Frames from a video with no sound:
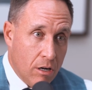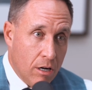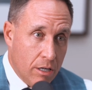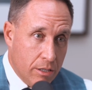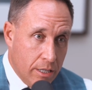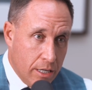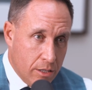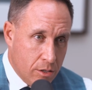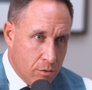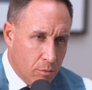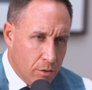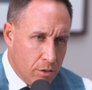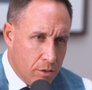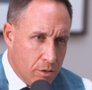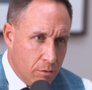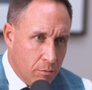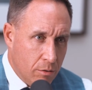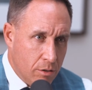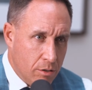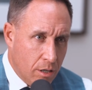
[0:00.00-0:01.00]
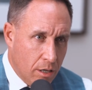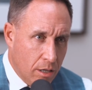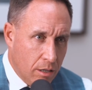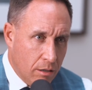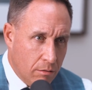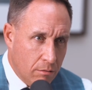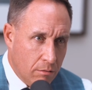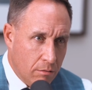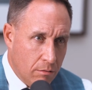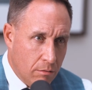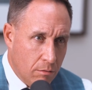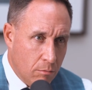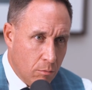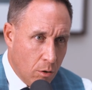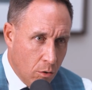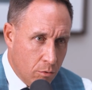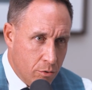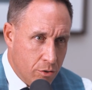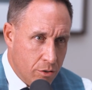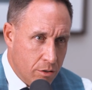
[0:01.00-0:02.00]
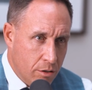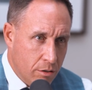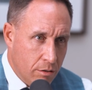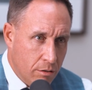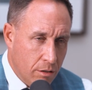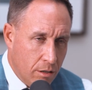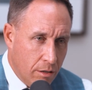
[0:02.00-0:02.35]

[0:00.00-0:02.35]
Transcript: The context was it was a roast